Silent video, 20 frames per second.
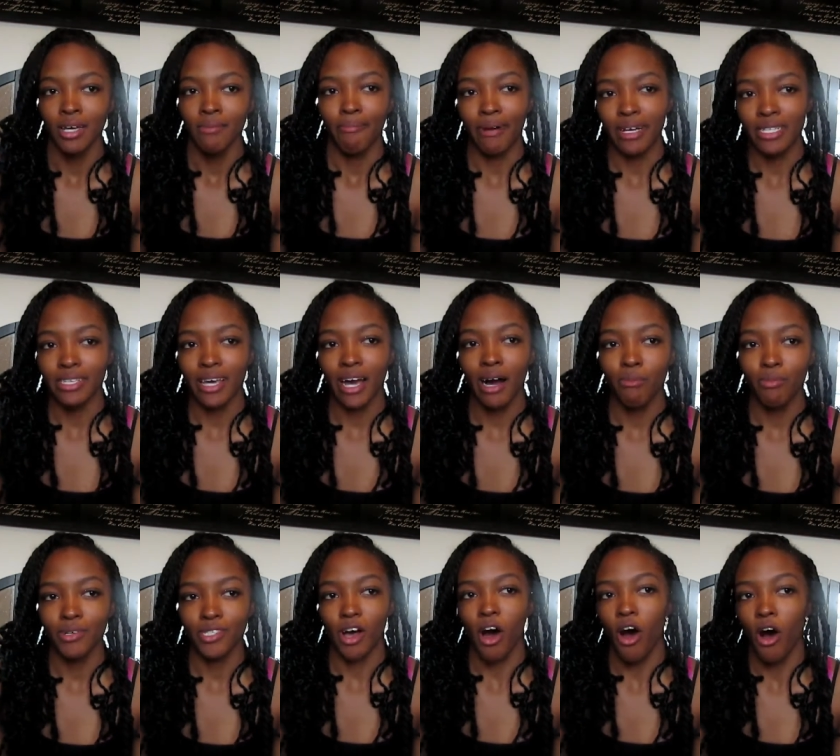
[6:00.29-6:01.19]
My scalp
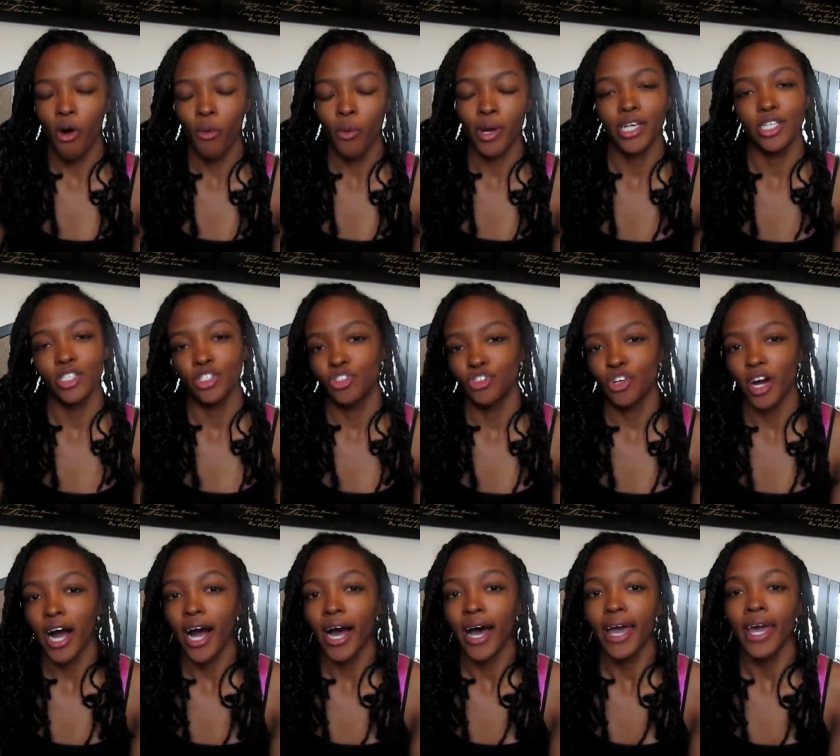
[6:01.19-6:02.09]
was always
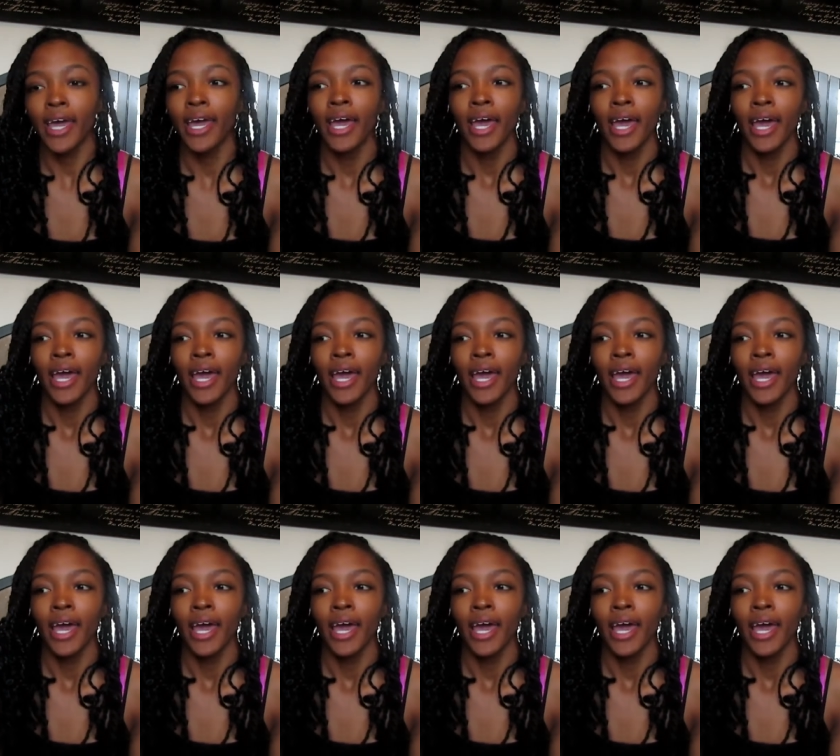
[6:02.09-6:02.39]
dry.